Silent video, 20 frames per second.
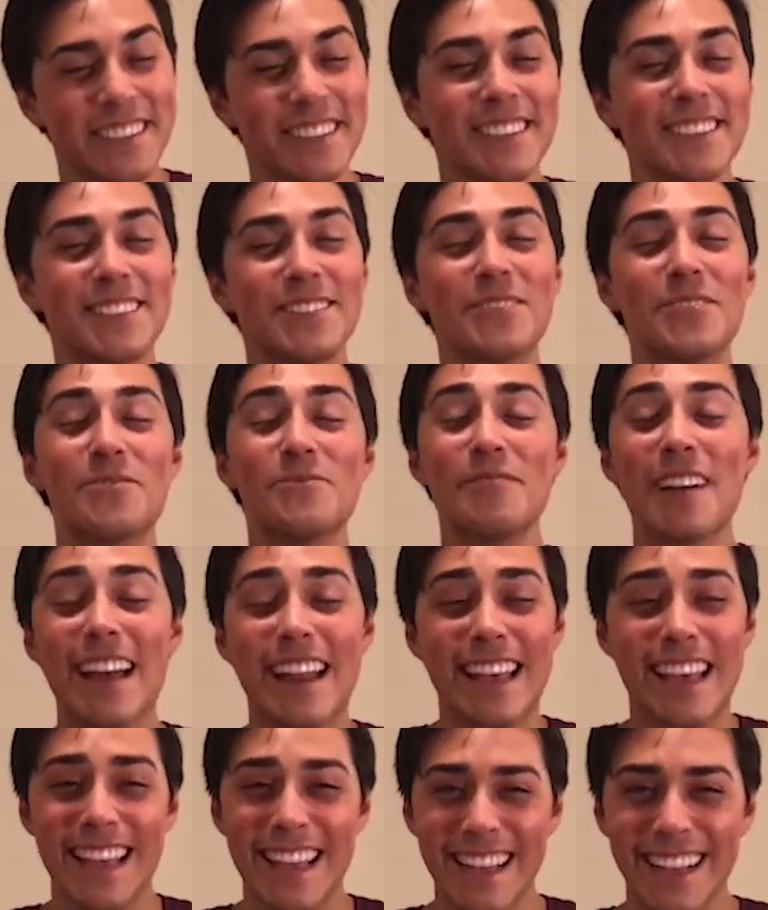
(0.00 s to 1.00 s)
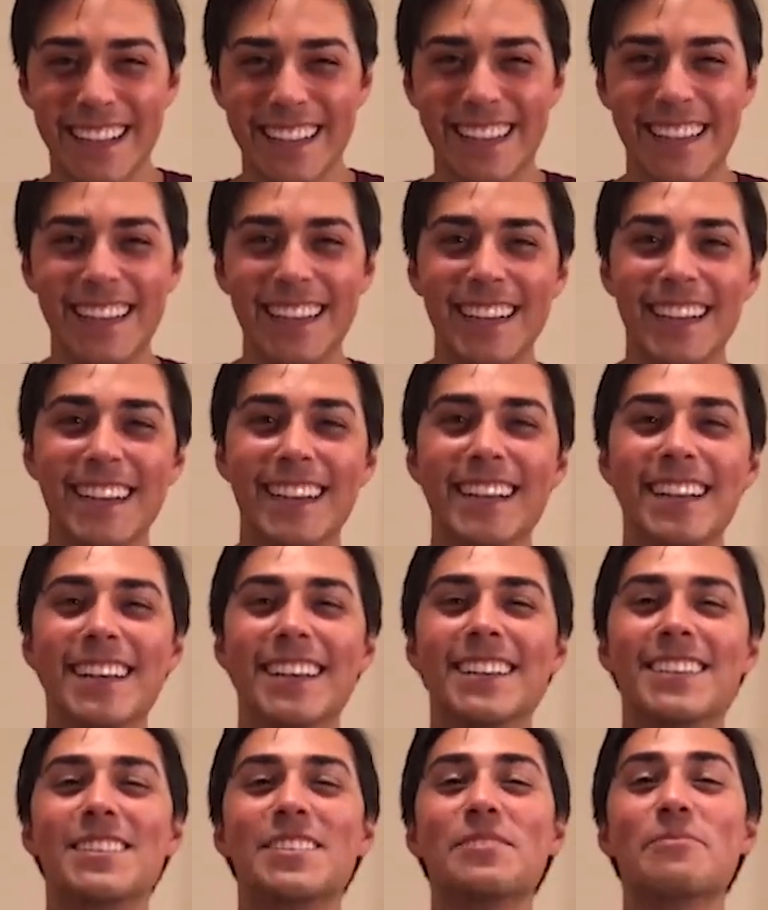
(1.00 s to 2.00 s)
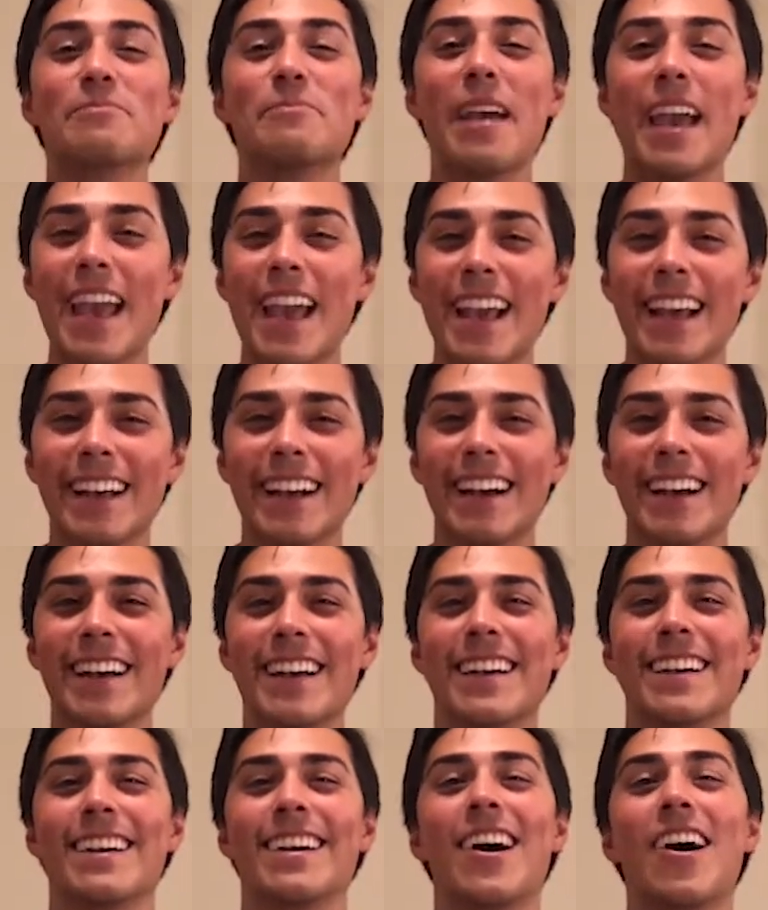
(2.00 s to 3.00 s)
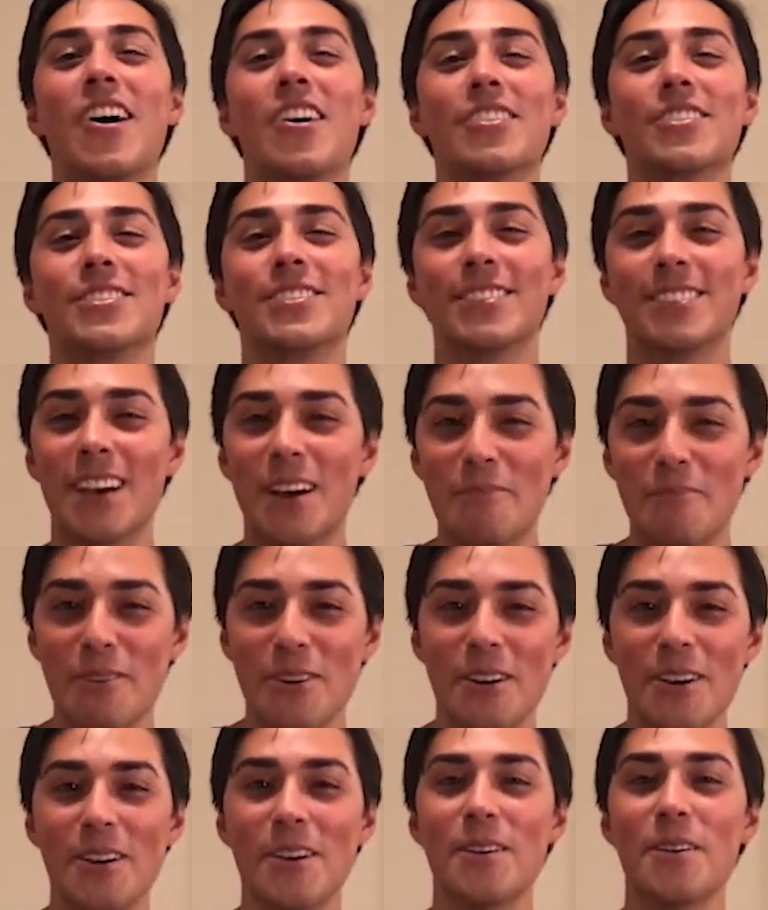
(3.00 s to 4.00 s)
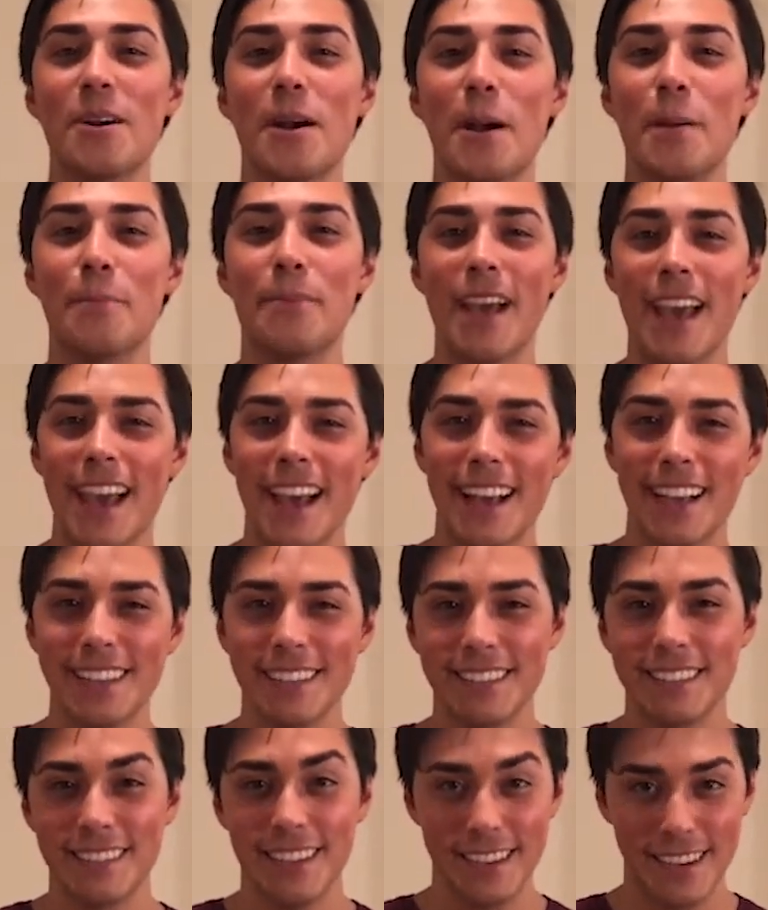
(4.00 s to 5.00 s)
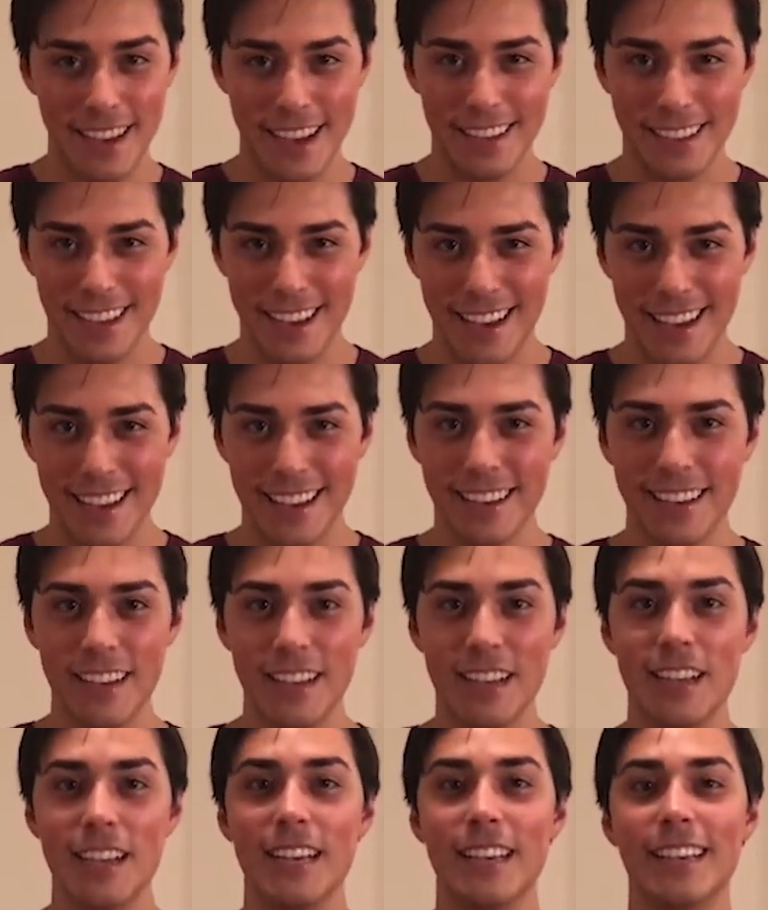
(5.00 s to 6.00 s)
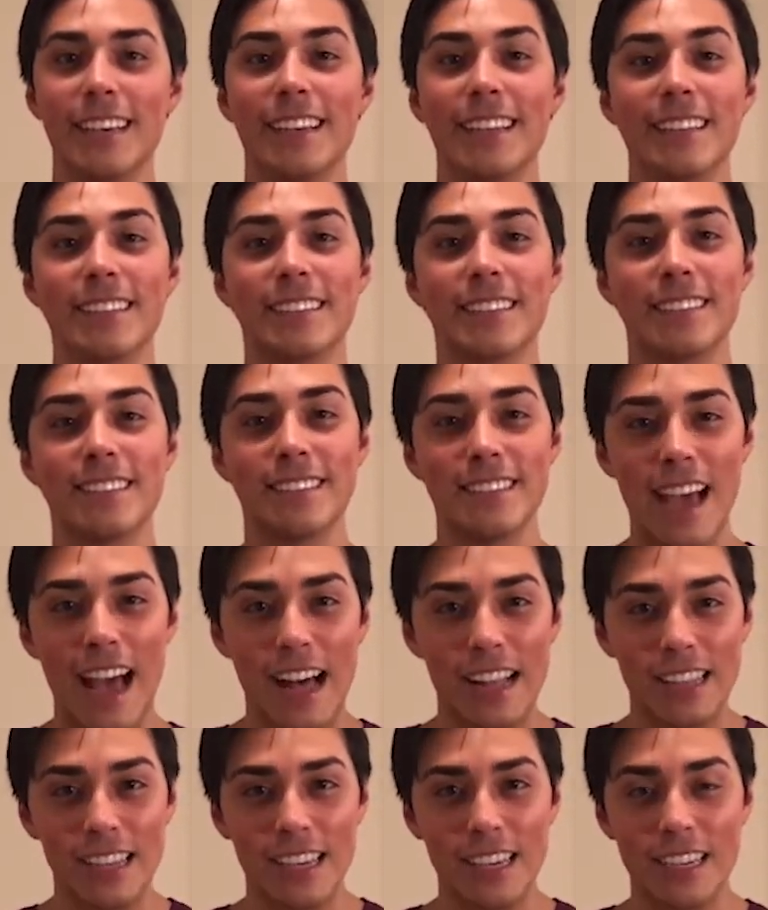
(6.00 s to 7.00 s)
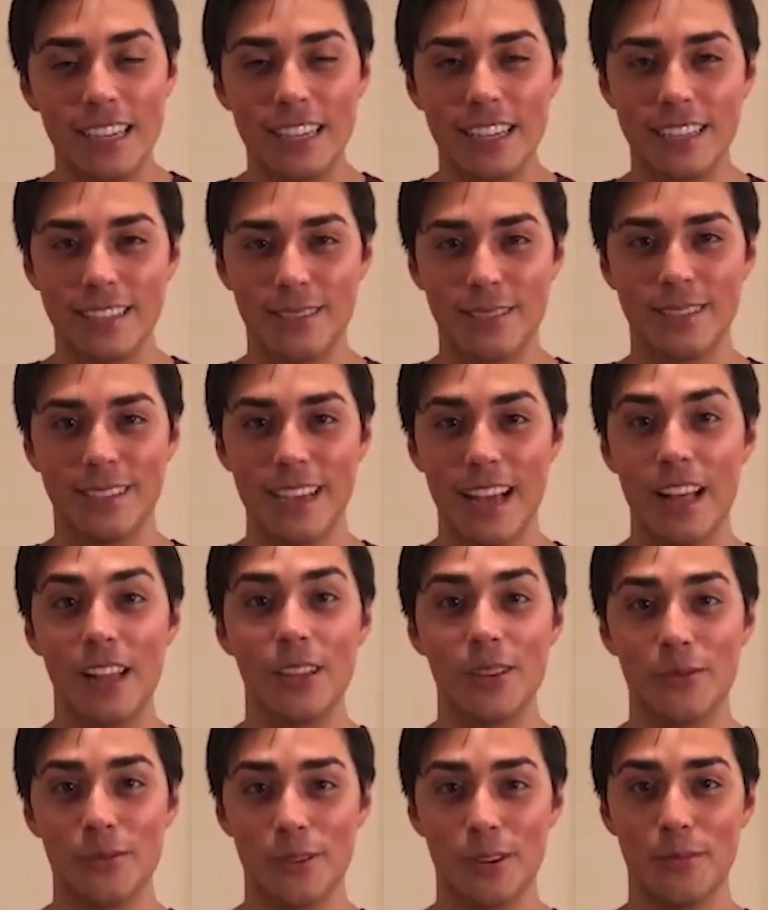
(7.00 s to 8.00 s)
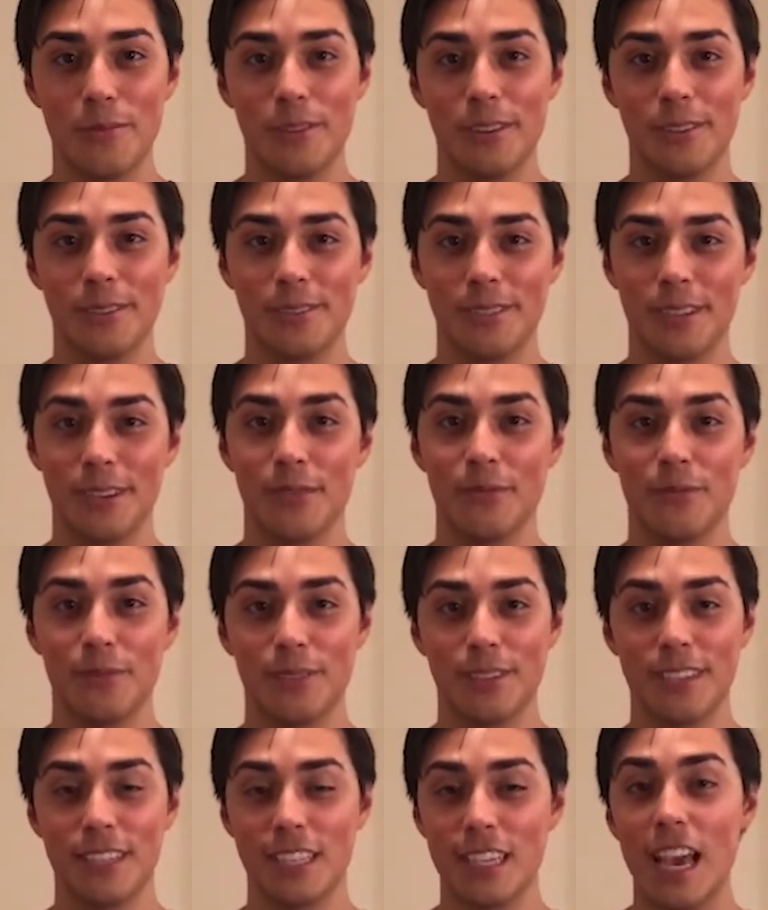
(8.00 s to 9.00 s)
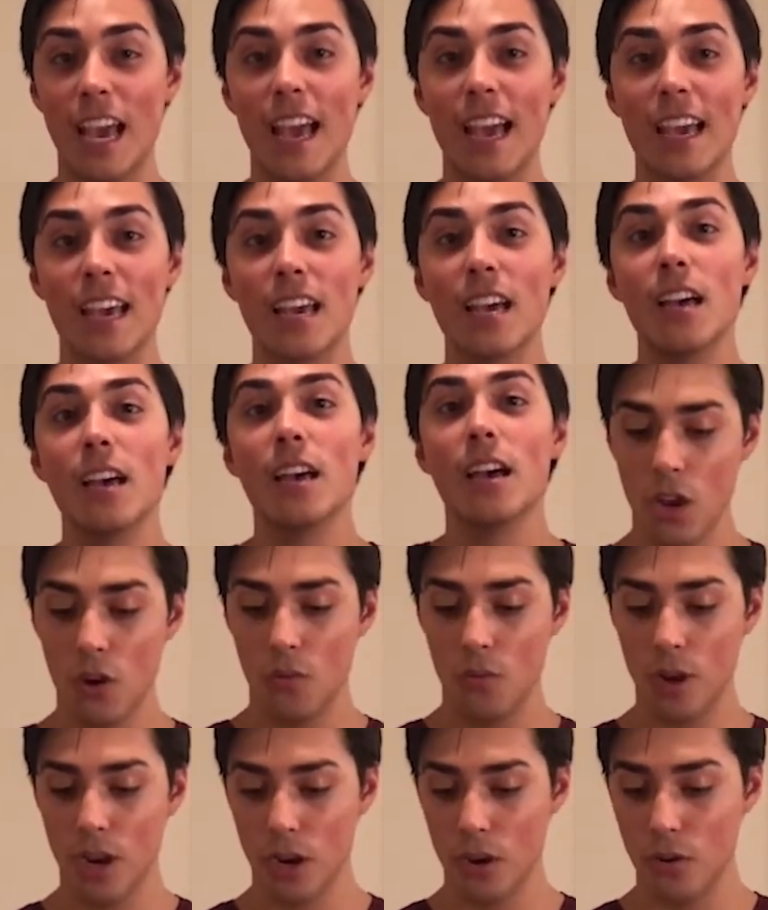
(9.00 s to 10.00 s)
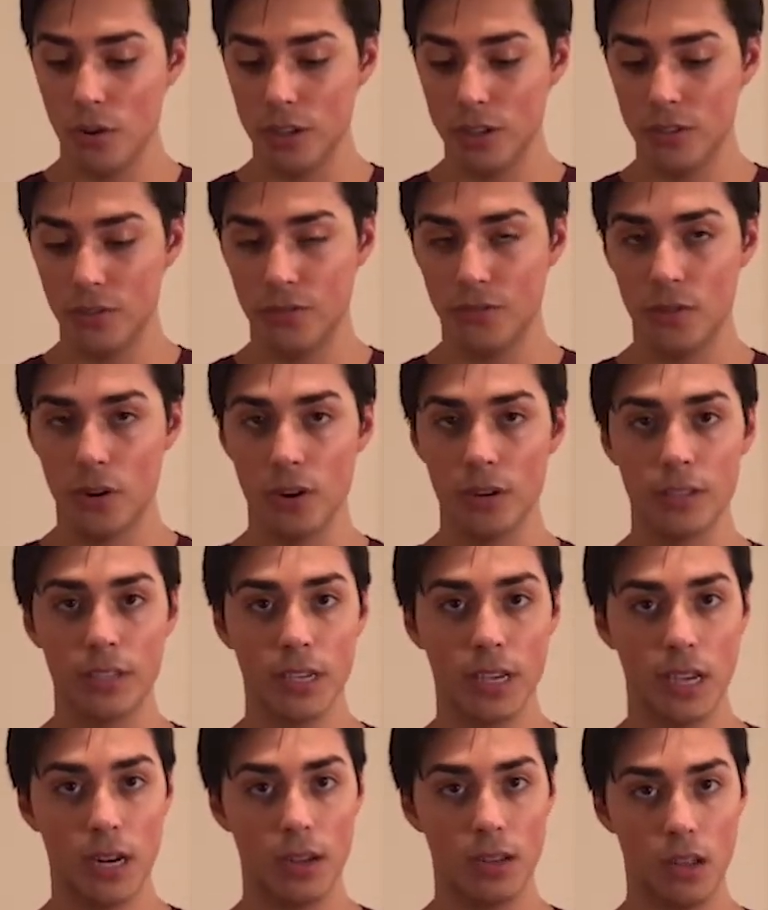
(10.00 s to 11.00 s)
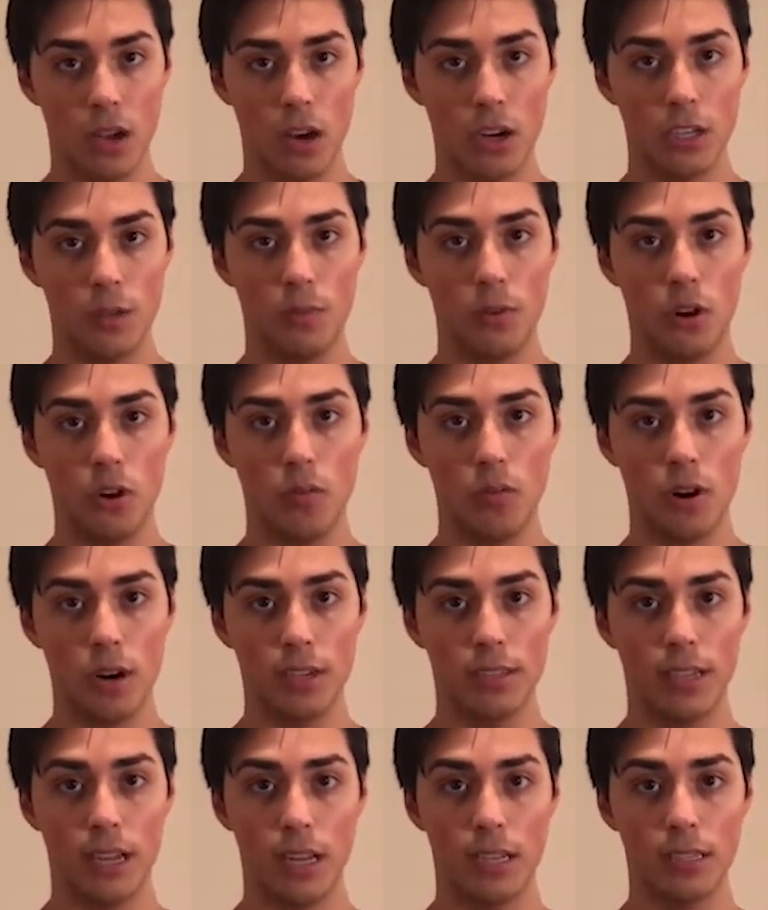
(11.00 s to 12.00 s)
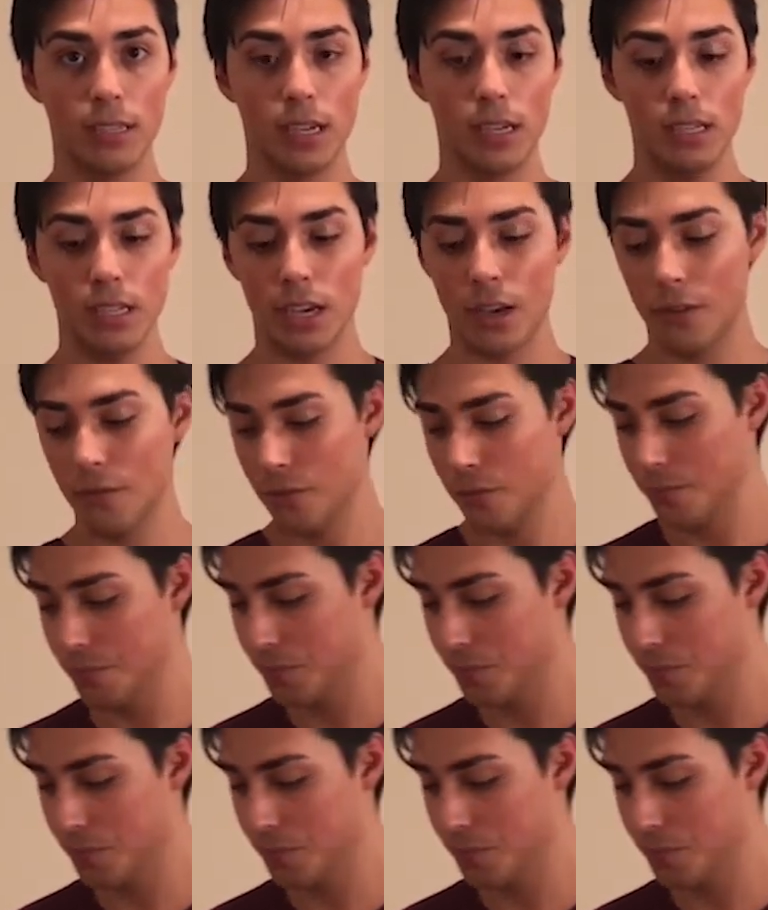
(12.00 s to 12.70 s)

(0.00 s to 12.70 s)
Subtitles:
So we're ready to make our summer panzanella. It is a salad. This is a salad that we're going to be using for today. We are going to first get a large bowl where our salad's going to live.